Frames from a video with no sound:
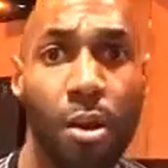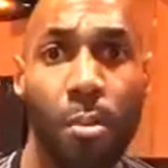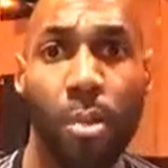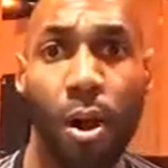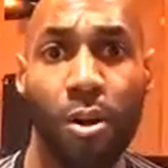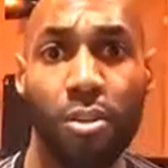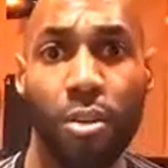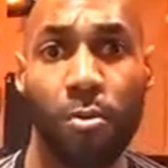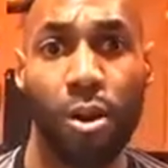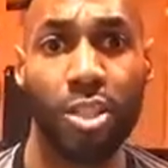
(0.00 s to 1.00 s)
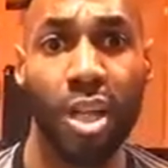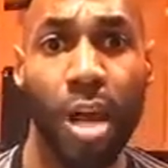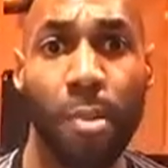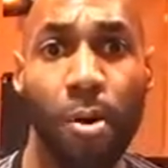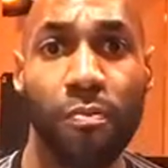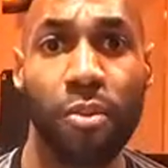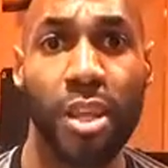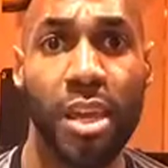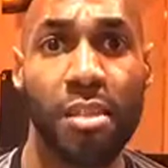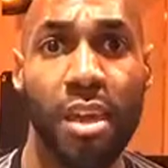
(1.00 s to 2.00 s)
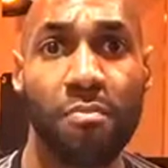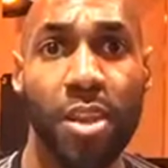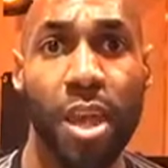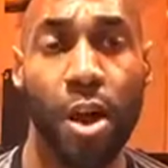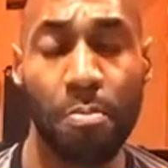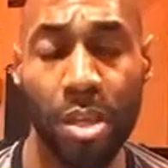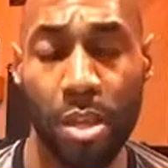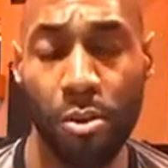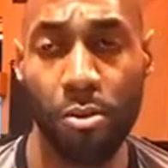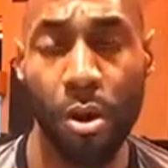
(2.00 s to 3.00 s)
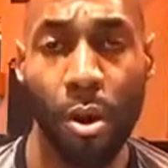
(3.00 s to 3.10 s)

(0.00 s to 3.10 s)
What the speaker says: parts of the workshop, hopefully they've been helping you.